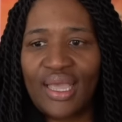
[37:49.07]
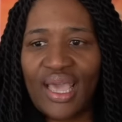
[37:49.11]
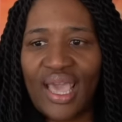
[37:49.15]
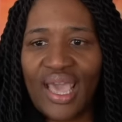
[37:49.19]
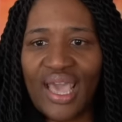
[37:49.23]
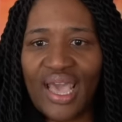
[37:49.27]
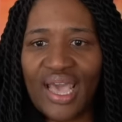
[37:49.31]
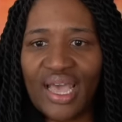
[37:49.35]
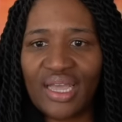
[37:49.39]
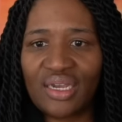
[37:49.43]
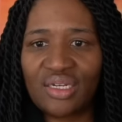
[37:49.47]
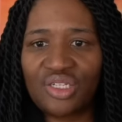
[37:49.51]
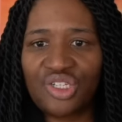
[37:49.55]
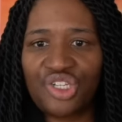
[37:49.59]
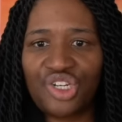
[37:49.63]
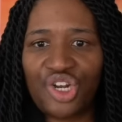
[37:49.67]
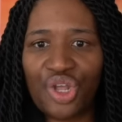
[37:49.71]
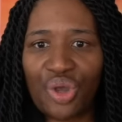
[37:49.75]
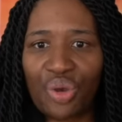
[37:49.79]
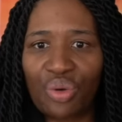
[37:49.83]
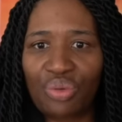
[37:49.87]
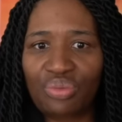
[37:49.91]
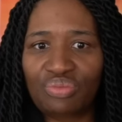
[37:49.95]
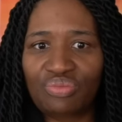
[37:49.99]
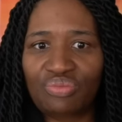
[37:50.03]
And, you
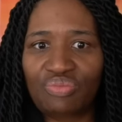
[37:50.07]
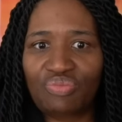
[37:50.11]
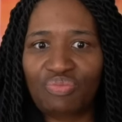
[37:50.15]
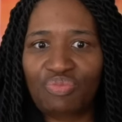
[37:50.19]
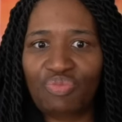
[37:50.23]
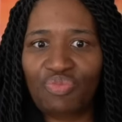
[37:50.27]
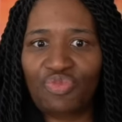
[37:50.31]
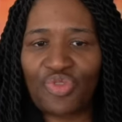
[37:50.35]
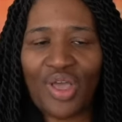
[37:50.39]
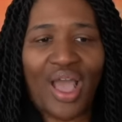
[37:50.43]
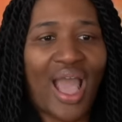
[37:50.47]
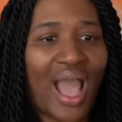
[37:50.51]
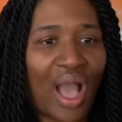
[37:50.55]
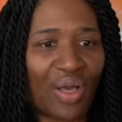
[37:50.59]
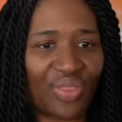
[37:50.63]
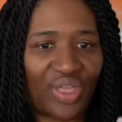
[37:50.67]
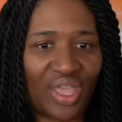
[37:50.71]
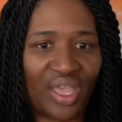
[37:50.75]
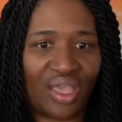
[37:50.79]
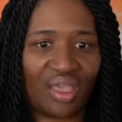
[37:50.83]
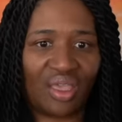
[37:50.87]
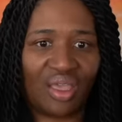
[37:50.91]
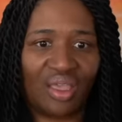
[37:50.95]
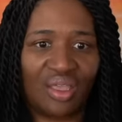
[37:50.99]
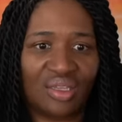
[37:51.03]
know, the, how
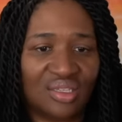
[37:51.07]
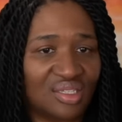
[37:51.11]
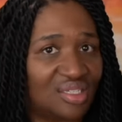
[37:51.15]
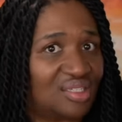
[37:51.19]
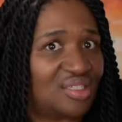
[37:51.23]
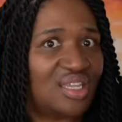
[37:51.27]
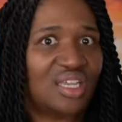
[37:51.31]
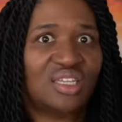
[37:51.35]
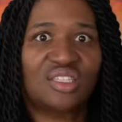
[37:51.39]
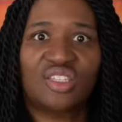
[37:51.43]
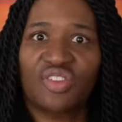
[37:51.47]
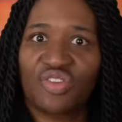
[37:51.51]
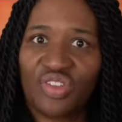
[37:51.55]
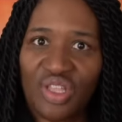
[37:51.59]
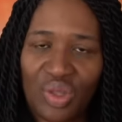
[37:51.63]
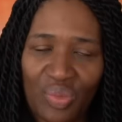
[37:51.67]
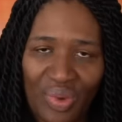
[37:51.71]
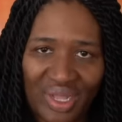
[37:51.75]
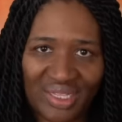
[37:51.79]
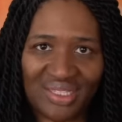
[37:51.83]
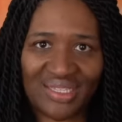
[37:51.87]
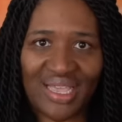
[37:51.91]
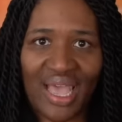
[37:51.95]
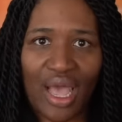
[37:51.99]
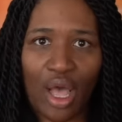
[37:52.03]
they instinctively
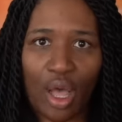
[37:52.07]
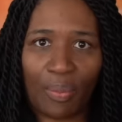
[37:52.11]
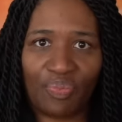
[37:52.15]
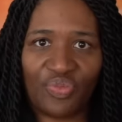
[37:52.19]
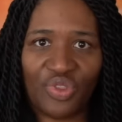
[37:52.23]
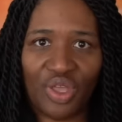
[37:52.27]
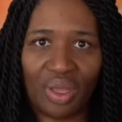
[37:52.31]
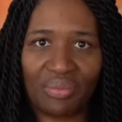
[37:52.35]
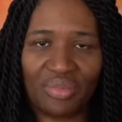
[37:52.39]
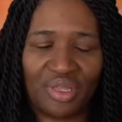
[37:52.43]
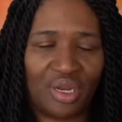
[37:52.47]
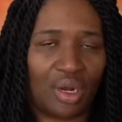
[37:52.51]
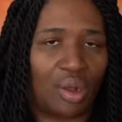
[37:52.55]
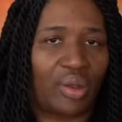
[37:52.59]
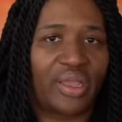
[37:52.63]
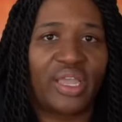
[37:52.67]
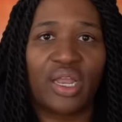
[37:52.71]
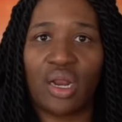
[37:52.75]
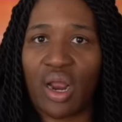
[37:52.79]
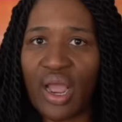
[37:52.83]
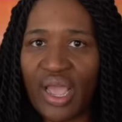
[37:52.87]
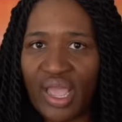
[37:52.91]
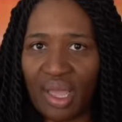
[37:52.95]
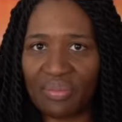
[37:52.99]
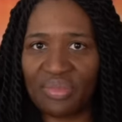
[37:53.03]
went to help them. You know,
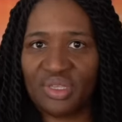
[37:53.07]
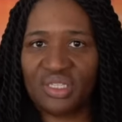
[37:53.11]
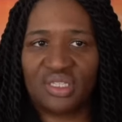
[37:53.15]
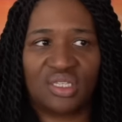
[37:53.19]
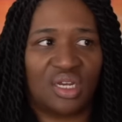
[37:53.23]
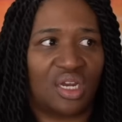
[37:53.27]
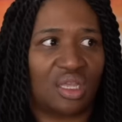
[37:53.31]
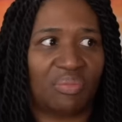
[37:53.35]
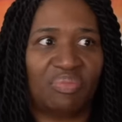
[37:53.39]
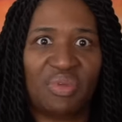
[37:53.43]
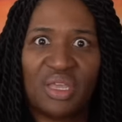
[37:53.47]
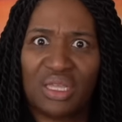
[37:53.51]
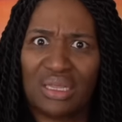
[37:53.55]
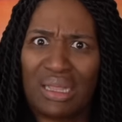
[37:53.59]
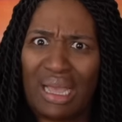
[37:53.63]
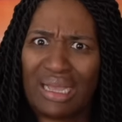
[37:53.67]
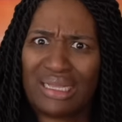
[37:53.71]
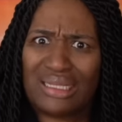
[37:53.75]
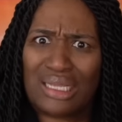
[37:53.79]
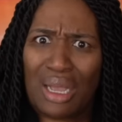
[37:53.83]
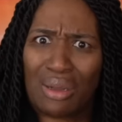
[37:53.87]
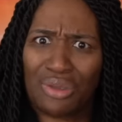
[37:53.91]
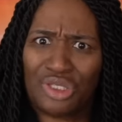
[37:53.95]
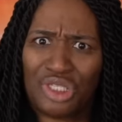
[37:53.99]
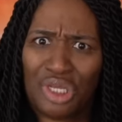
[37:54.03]
here I am, the cynic, being
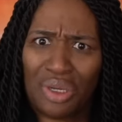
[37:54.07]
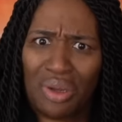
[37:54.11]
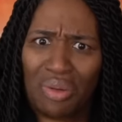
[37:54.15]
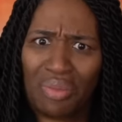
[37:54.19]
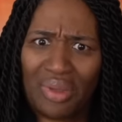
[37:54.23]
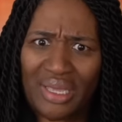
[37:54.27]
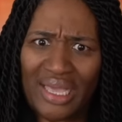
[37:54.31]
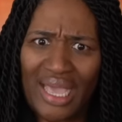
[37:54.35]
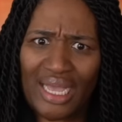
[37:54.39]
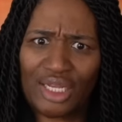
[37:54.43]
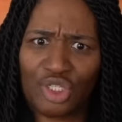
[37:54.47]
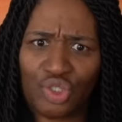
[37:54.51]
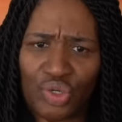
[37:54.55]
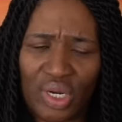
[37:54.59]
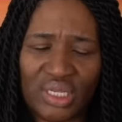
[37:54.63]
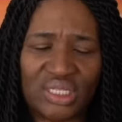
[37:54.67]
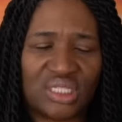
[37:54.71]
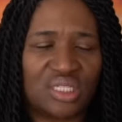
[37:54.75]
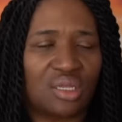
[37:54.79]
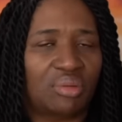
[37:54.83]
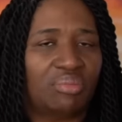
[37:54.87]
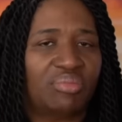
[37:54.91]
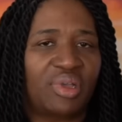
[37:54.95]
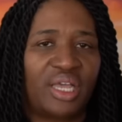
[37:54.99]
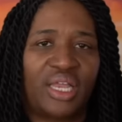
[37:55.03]
like, don't do it, we can't trust
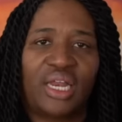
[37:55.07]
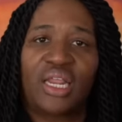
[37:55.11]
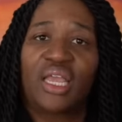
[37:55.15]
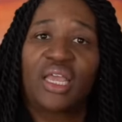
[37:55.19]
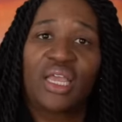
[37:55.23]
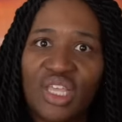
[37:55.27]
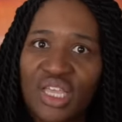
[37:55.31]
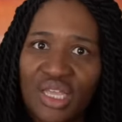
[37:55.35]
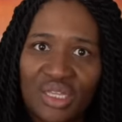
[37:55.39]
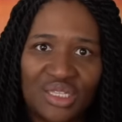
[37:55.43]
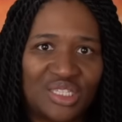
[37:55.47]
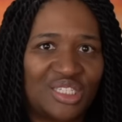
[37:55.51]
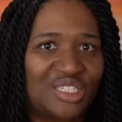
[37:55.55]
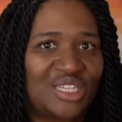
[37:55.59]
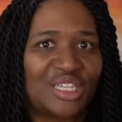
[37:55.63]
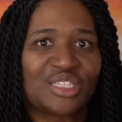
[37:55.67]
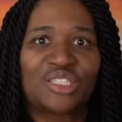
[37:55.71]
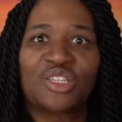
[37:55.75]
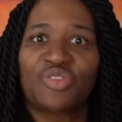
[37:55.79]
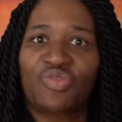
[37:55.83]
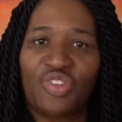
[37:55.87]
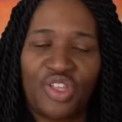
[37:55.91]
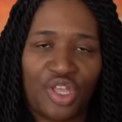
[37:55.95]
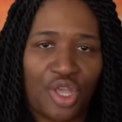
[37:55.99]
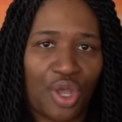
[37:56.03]
them. But they
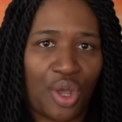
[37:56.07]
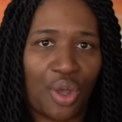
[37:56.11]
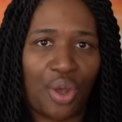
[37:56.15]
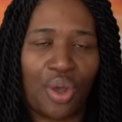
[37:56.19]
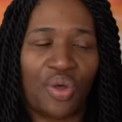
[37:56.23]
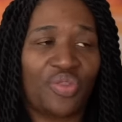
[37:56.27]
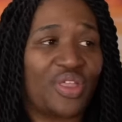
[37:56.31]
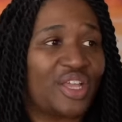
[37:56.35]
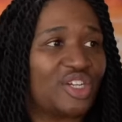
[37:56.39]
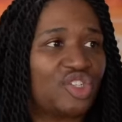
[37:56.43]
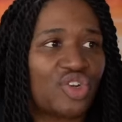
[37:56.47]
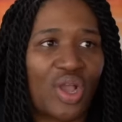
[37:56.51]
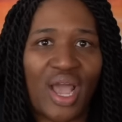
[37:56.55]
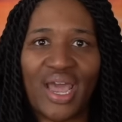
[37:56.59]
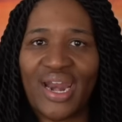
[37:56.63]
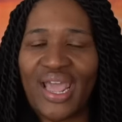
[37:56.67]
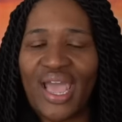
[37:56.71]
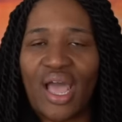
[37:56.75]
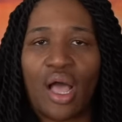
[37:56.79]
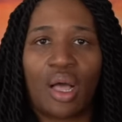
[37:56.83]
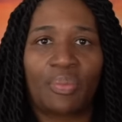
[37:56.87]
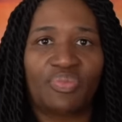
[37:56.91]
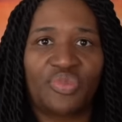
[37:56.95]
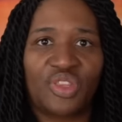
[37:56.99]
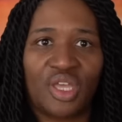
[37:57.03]
instinctively go, they try to
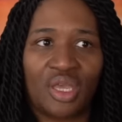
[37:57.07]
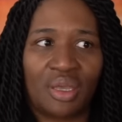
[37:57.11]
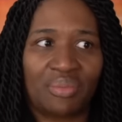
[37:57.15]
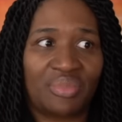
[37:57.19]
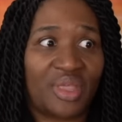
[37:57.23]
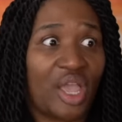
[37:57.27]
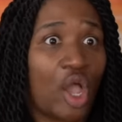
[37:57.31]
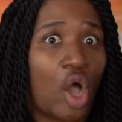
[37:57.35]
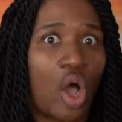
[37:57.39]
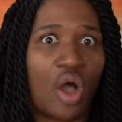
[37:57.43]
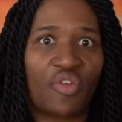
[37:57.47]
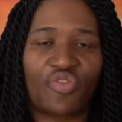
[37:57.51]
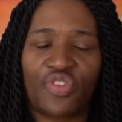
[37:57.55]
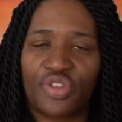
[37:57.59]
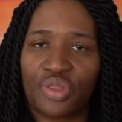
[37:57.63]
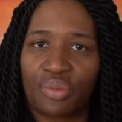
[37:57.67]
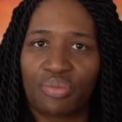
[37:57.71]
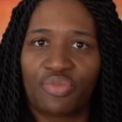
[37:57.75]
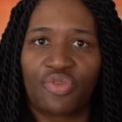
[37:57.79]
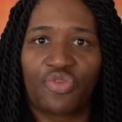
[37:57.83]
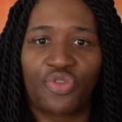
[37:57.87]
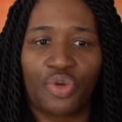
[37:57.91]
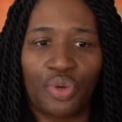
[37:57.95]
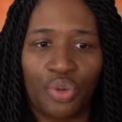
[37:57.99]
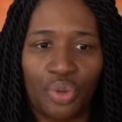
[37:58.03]
help them, they offer
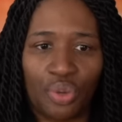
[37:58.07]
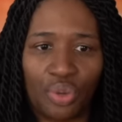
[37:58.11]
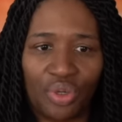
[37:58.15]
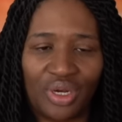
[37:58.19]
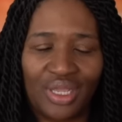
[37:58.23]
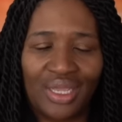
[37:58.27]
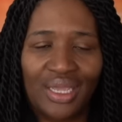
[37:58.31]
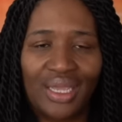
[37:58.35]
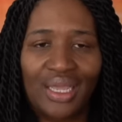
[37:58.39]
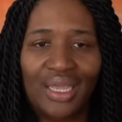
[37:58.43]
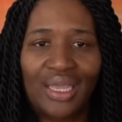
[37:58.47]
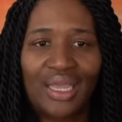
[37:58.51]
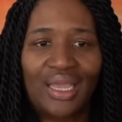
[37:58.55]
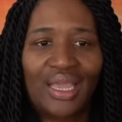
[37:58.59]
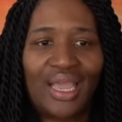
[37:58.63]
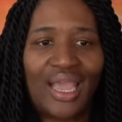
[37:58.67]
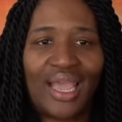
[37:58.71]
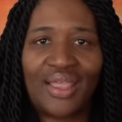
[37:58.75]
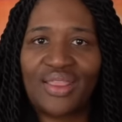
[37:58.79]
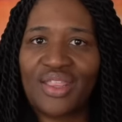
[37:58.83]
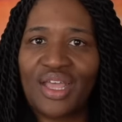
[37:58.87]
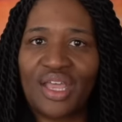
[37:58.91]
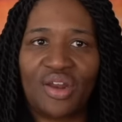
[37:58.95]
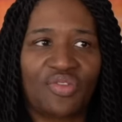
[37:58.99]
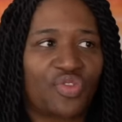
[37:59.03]
them food.
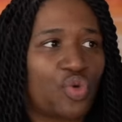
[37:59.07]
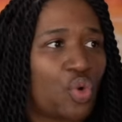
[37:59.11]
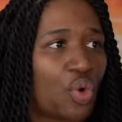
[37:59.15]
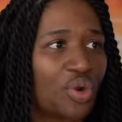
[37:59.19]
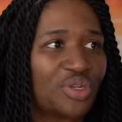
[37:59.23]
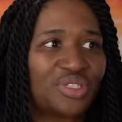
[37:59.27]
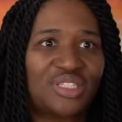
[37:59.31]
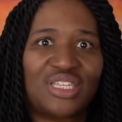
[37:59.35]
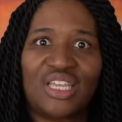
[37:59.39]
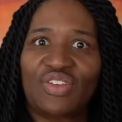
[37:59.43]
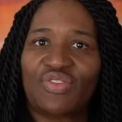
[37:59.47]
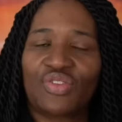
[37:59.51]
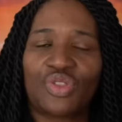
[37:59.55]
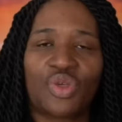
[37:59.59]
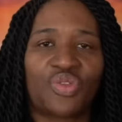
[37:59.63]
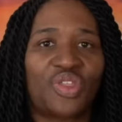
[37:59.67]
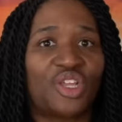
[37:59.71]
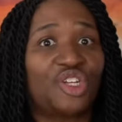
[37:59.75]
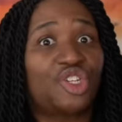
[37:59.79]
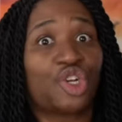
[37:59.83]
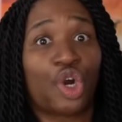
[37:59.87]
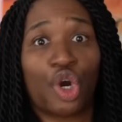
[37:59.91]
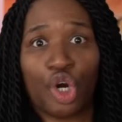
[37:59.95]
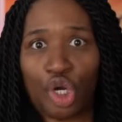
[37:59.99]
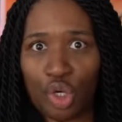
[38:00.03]
And then, of course, even though they
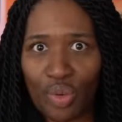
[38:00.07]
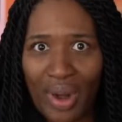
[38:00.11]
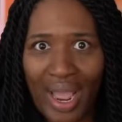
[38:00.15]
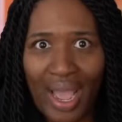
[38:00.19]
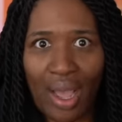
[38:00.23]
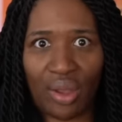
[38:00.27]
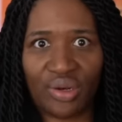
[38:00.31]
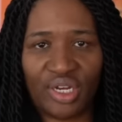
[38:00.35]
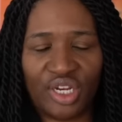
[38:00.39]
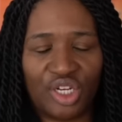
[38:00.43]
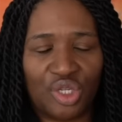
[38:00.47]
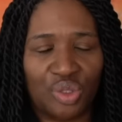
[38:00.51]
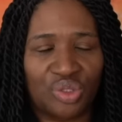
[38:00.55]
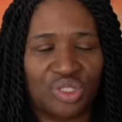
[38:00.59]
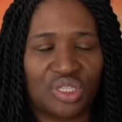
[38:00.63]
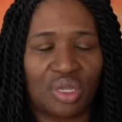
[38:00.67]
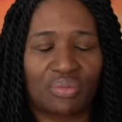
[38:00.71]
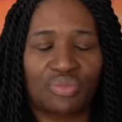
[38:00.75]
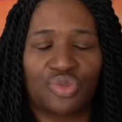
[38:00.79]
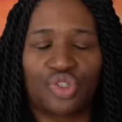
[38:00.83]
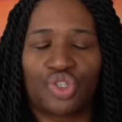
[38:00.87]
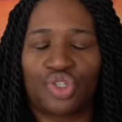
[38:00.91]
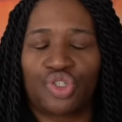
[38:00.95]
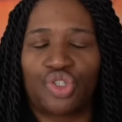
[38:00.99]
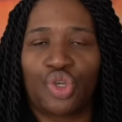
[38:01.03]
turn around and do
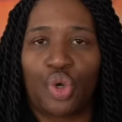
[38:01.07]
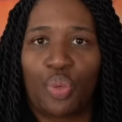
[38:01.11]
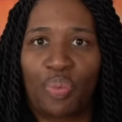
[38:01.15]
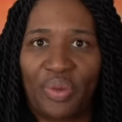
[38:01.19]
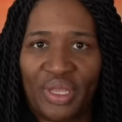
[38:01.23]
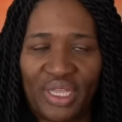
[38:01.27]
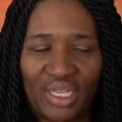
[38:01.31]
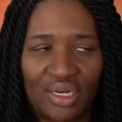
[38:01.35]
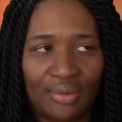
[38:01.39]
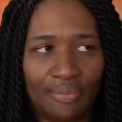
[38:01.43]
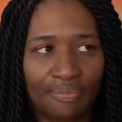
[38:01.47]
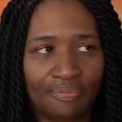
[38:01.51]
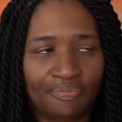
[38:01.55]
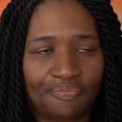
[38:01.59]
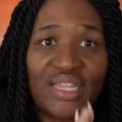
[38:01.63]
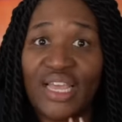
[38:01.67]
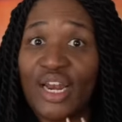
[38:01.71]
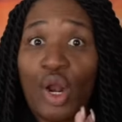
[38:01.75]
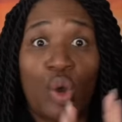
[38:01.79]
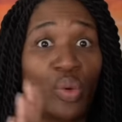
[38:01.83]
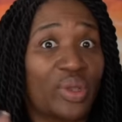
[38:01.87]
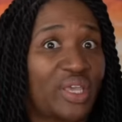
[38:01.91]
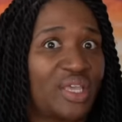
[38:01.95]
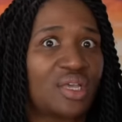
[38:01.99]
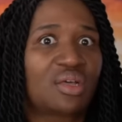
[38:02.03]
something stupid, they
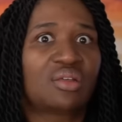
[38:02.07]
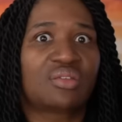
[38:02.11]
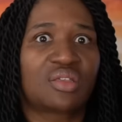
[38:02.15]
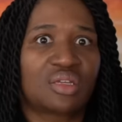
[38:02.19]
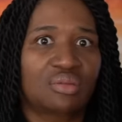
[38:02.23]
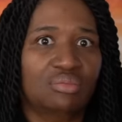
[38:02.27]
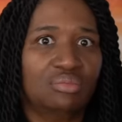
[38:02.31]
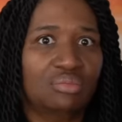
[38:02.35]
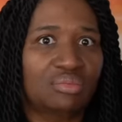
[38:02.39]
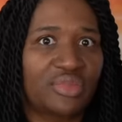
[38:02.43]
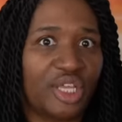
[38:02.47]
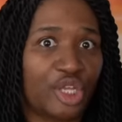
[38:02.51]
don't kill them.